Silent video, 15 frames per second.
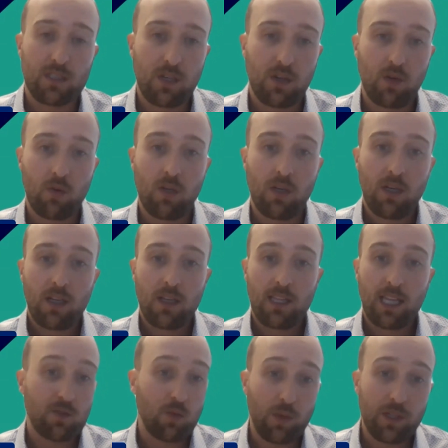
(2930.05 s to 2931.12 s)
So
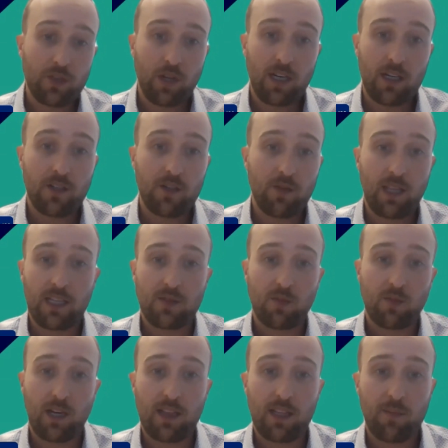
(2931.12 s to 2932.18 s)
that's what we try to do. That's
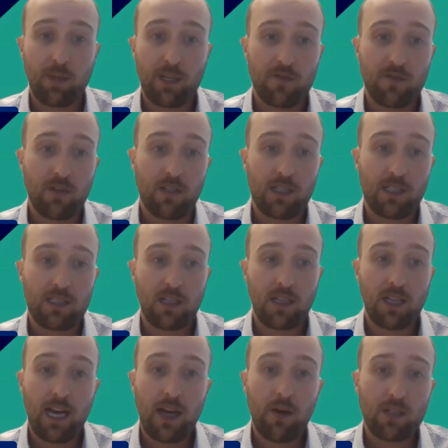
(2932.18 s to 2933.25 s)
what I think Page Vault has
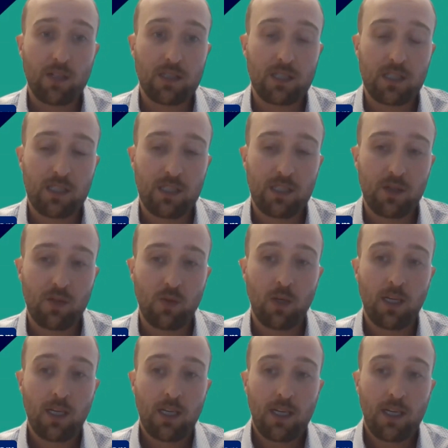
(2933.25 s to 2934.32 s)
allowed us to
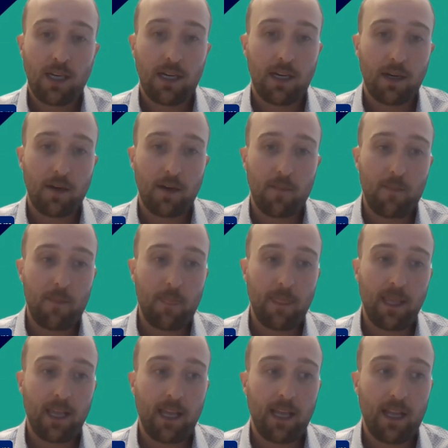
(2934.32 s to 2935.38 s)
do.
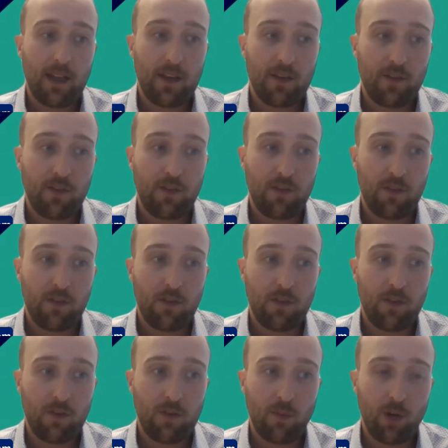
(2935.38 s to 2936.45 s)
And
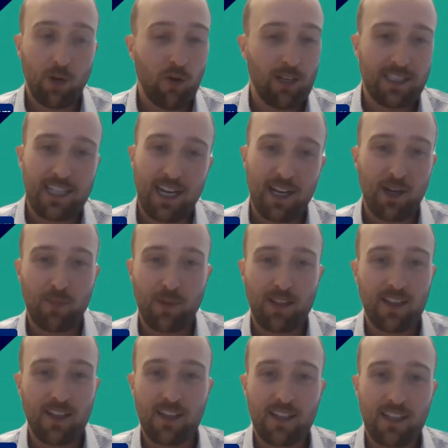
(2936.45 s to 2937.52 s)
we all get tied up
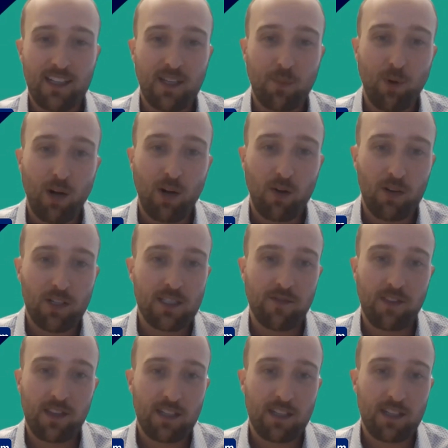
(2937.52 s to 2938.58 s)
in the priorities
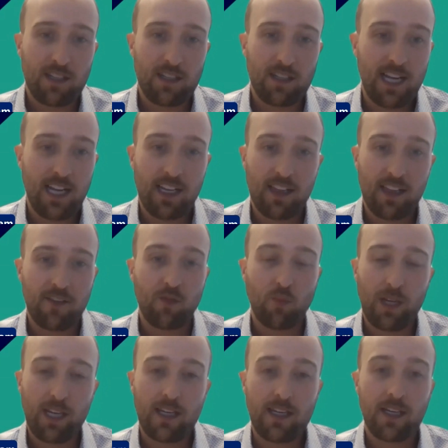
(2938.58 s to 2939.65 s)
of this day and this
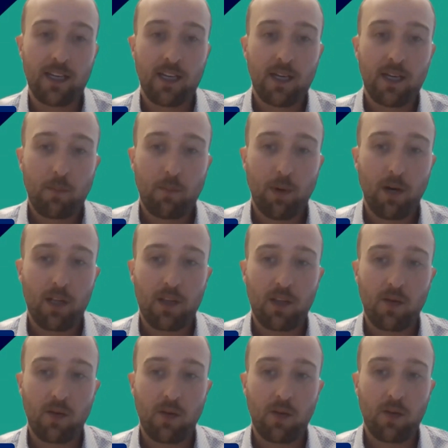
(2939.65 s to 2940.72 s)
week. But
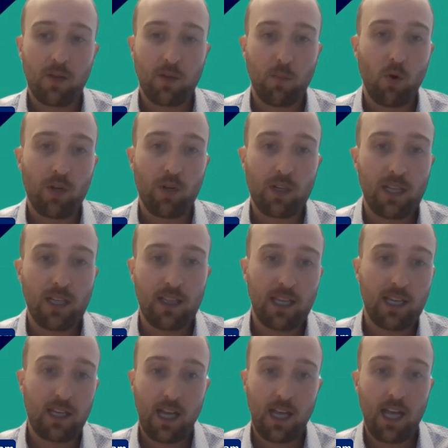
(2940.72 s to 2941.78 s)
the more you can
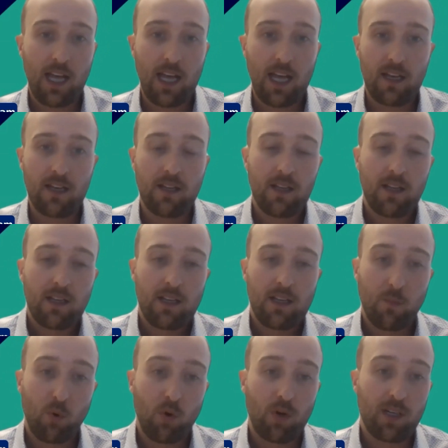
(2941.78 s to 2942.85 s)
think ahead,
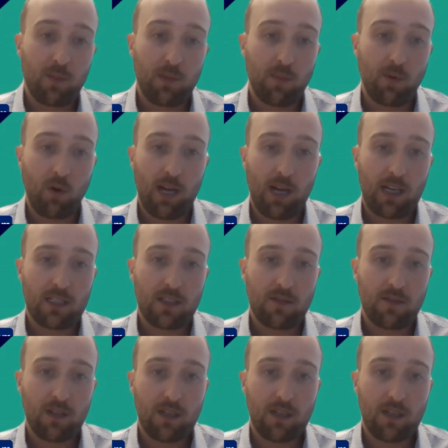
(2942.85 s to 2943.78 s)
the more you can be proactive.